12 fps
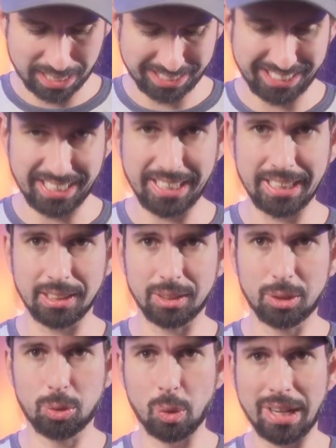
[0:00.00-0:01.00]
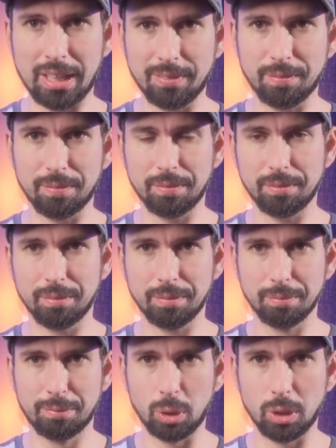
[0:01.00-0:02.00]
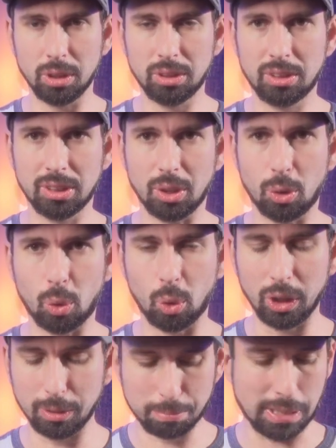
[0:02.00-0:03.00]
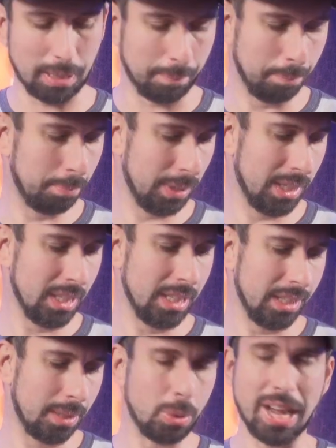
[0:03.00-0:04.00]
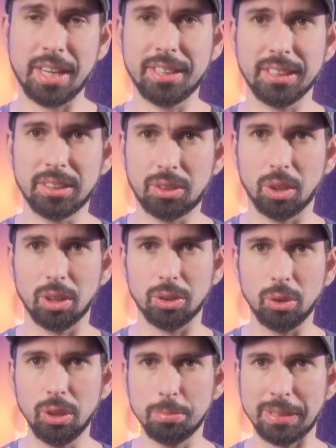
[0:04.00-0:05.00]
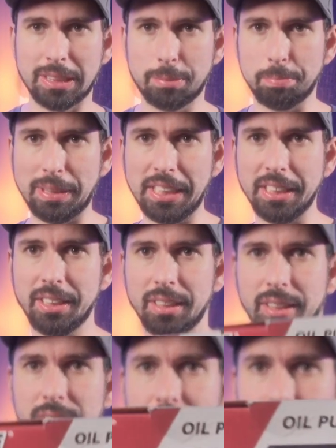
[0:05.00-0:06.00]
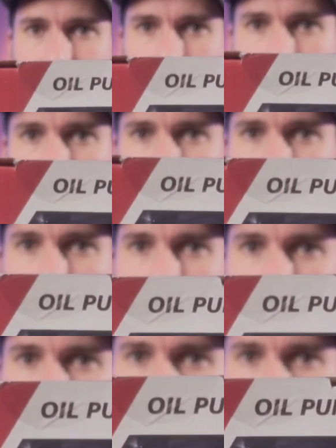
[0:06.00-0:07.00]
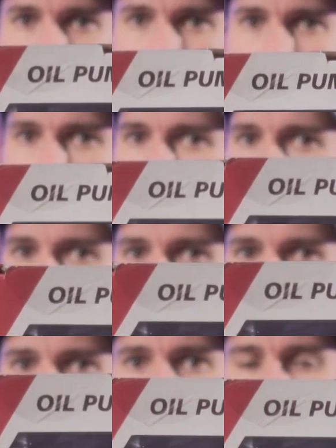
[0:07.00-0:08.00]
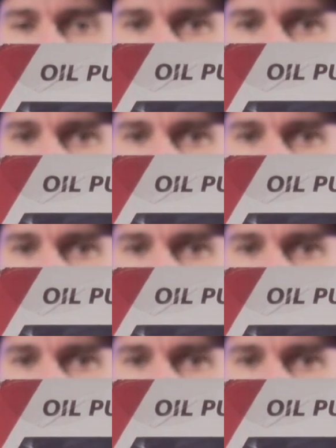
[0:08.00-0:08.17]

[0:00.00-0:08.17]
a 12 volt oil pump. The brand is called Ultimate Speed. It looks like this.